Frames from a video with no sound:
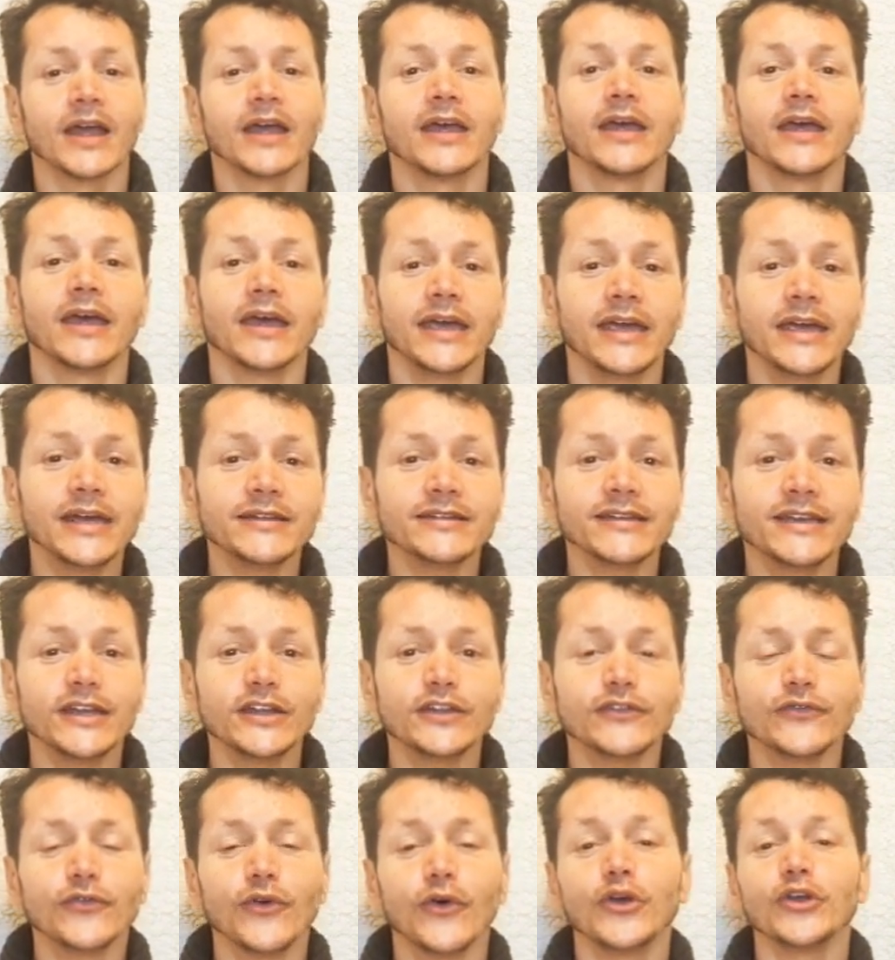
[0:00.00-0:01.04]
here it is
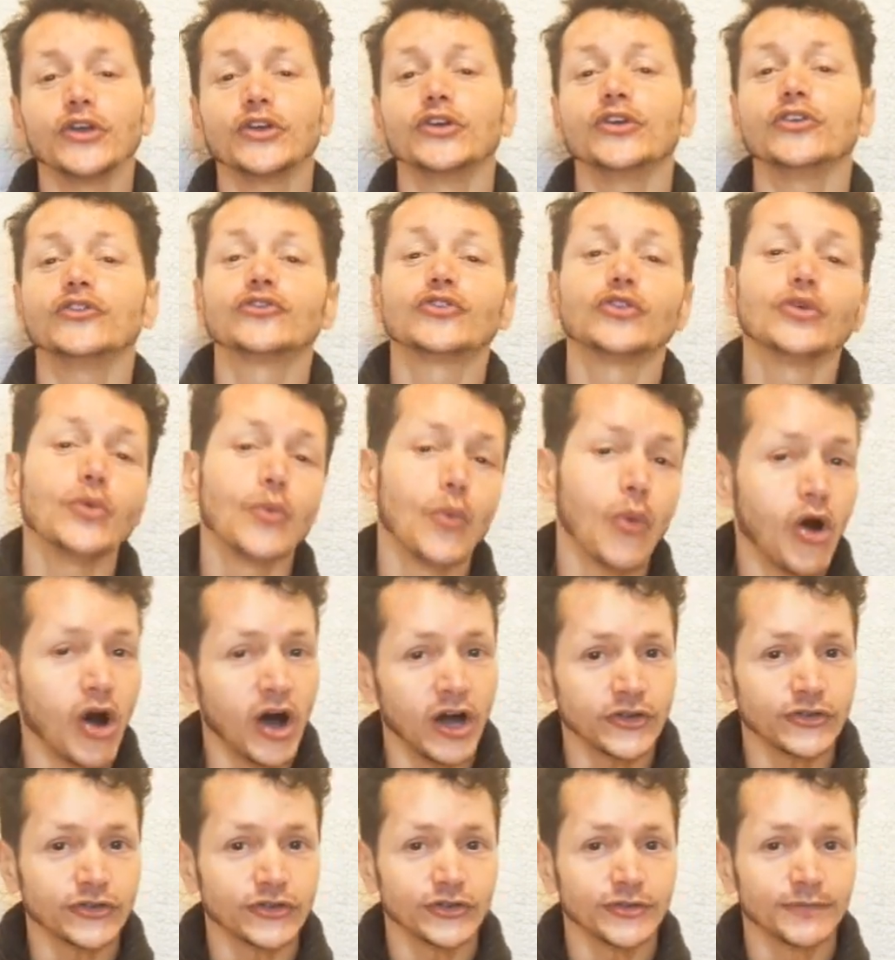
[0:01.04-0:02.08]
for you to
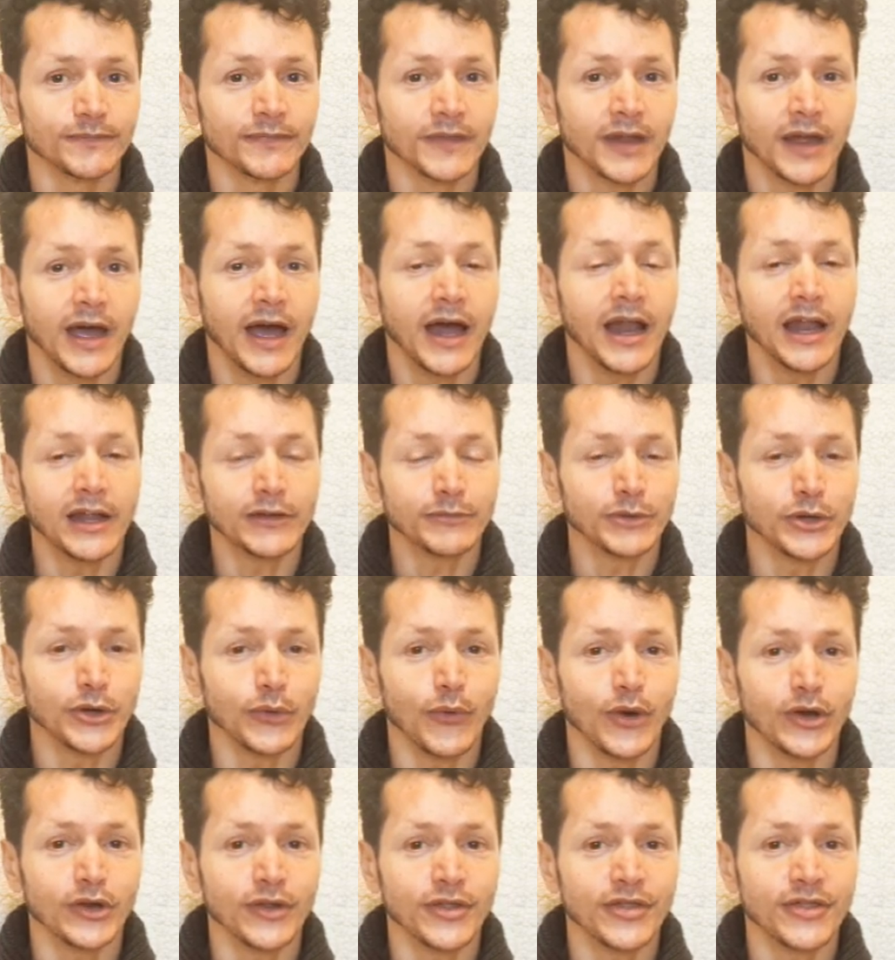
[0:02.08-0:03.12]
watch and let me know
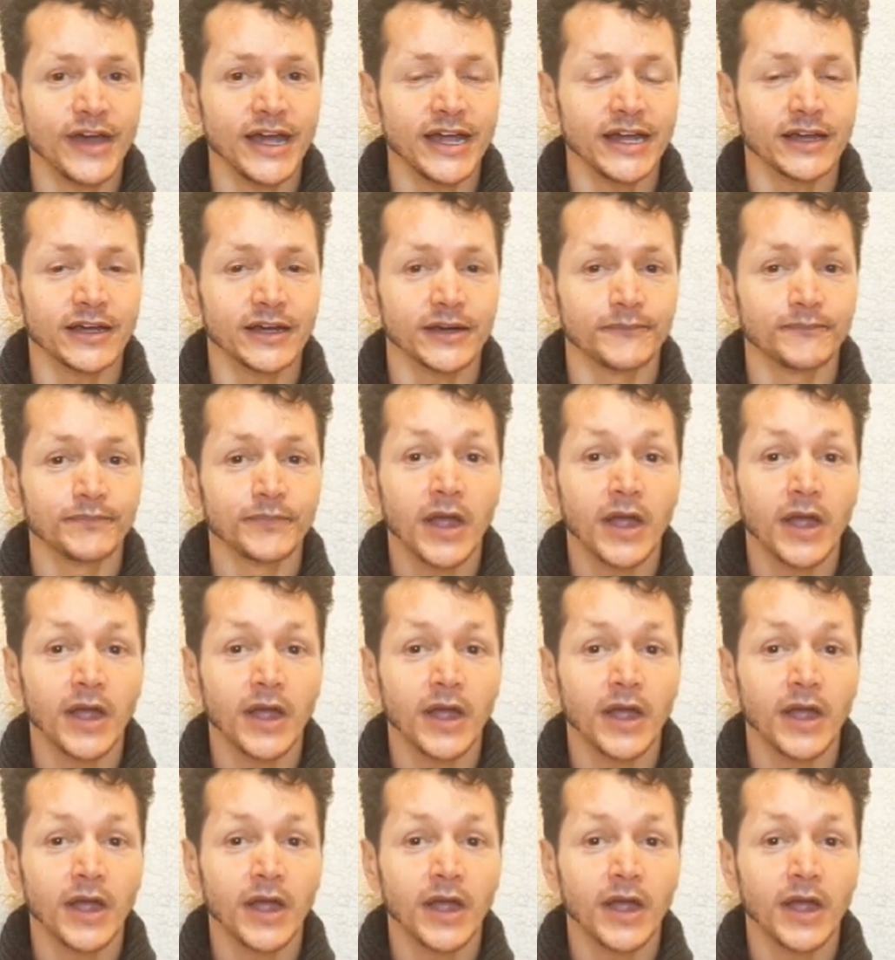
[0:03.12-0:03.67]
what you think.